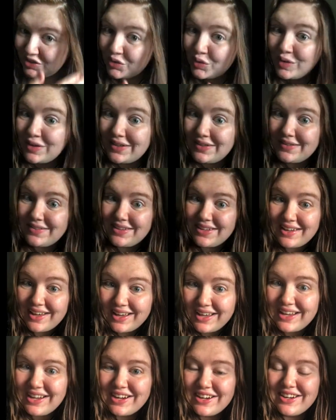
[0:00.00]
greasy
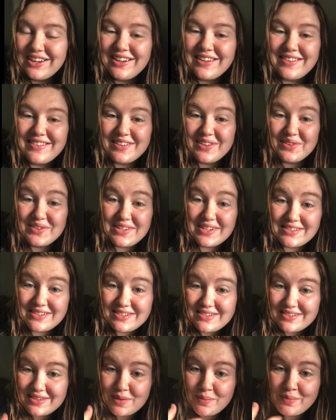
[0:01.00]
hair. So it
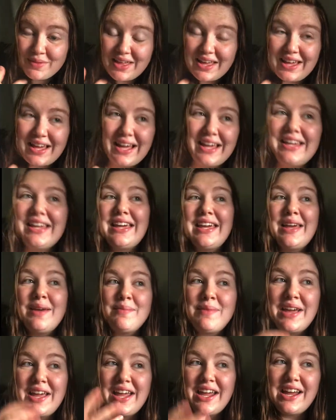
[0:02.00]
doesn't seem like I can get
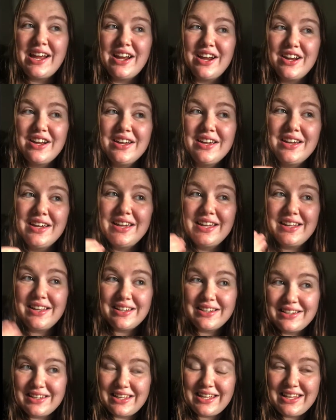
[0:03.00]
my hair
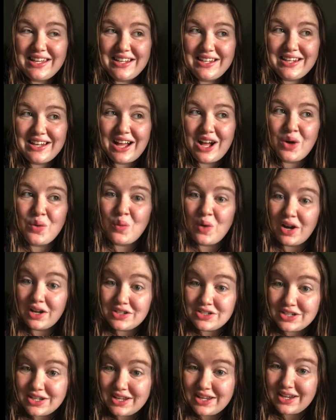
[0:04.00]
clean. I'll
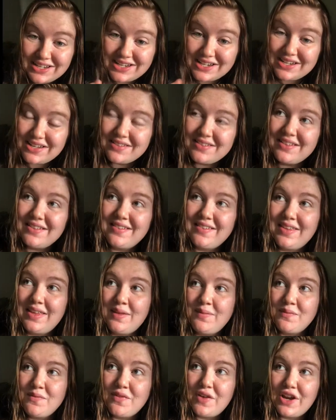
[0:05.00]
wash it and it doesn't
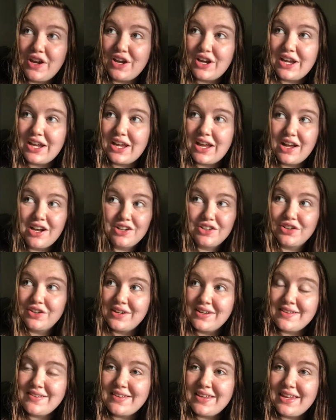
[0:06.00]
seem very
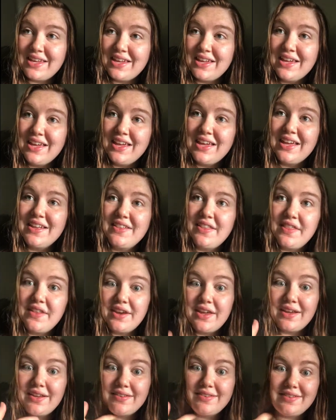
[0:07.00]
ungreasy, and the
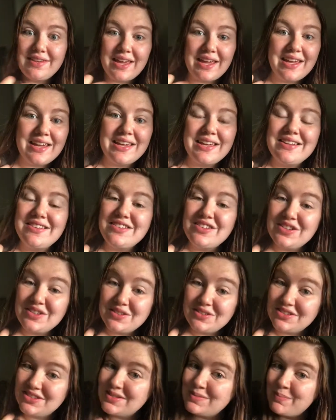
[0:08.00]
next day it's
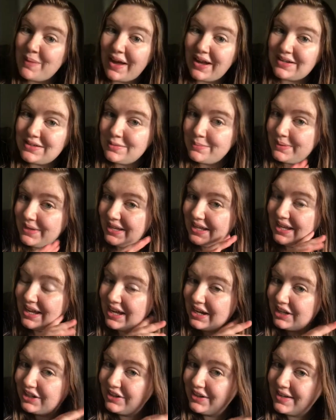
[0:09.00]
just back to being
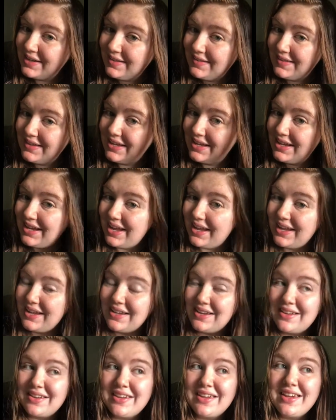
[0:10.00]
kind of greasy,
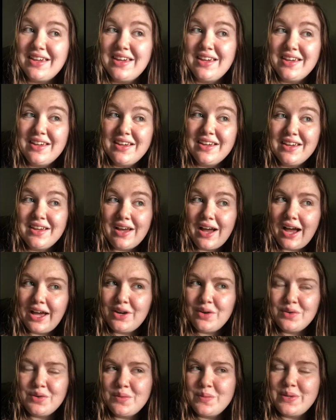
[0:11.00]
and
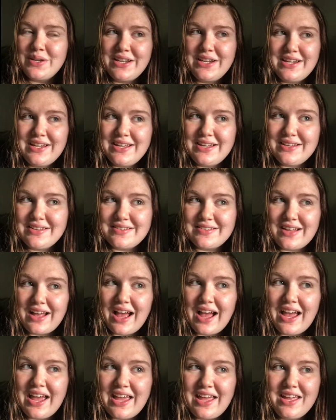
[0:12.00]
I don't know what it is.
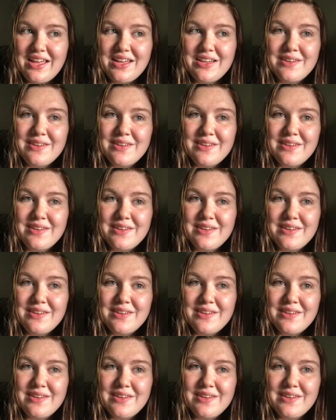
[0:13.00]
I